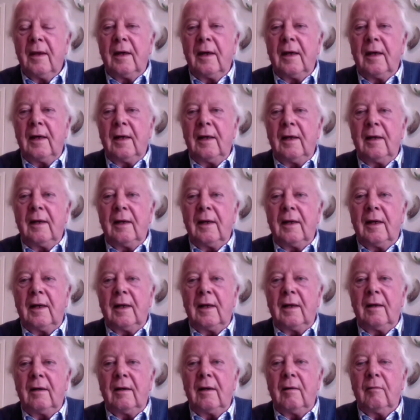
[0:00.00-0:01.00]
and
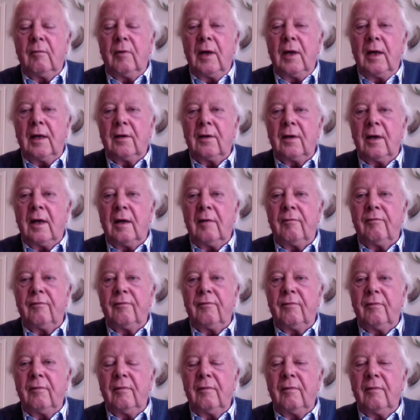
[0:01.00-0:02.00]
we had to
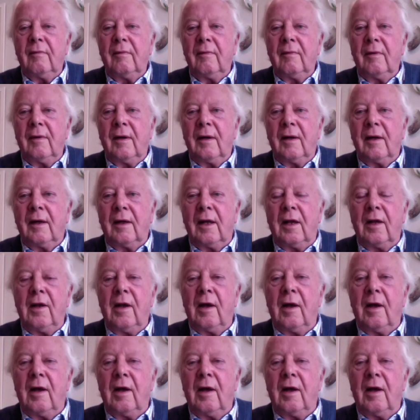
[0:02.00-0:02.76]
have a